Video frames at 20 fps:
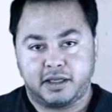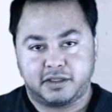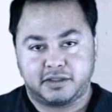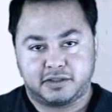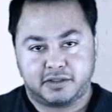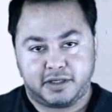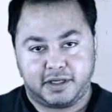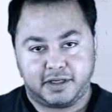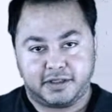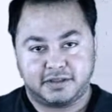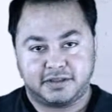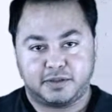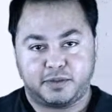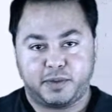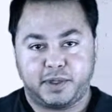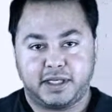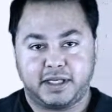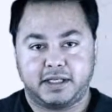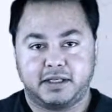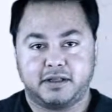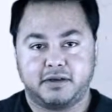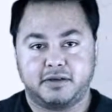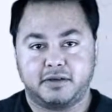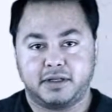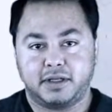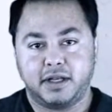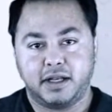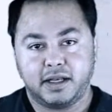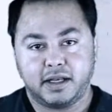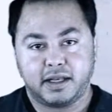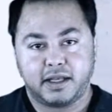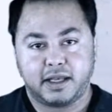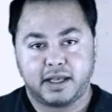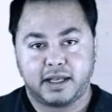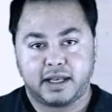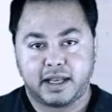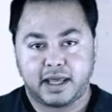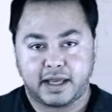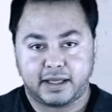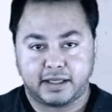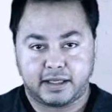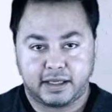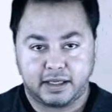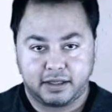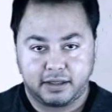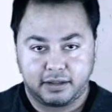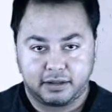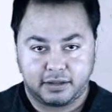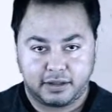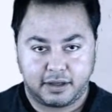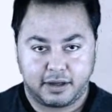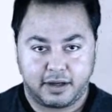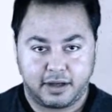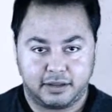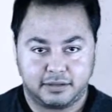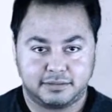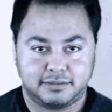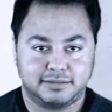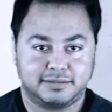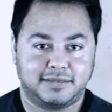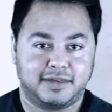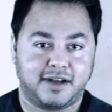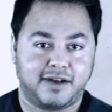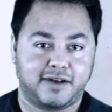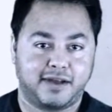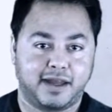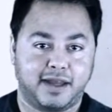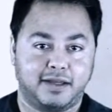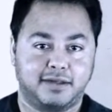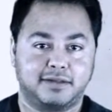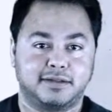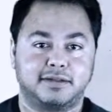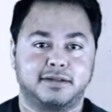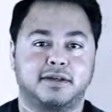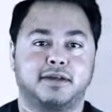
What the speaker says: So here's the way to do it and not get caught, okay?